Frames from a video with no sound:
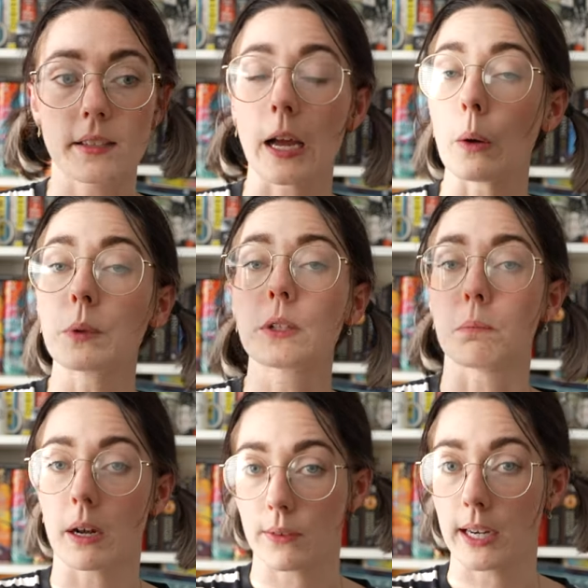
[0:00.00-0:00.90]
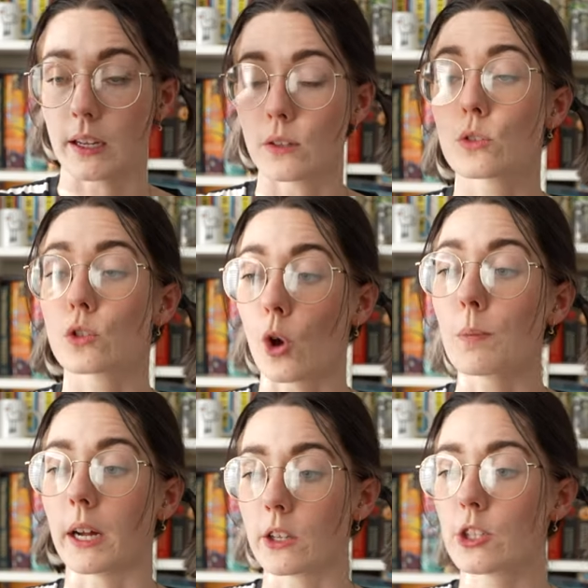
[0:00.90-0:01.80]
helped my reading so
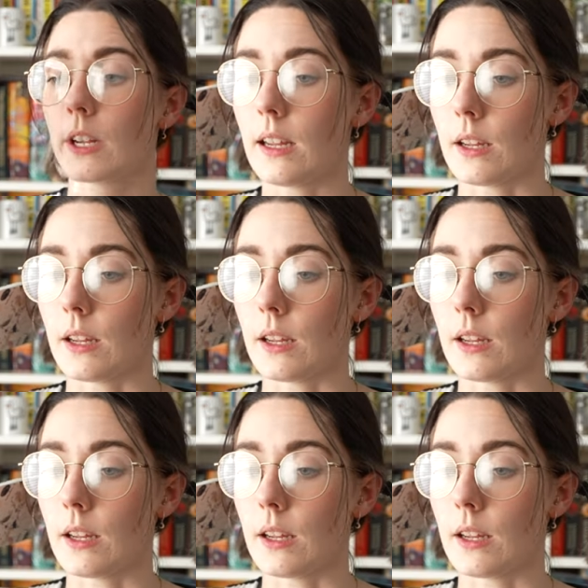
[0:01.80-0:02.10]
much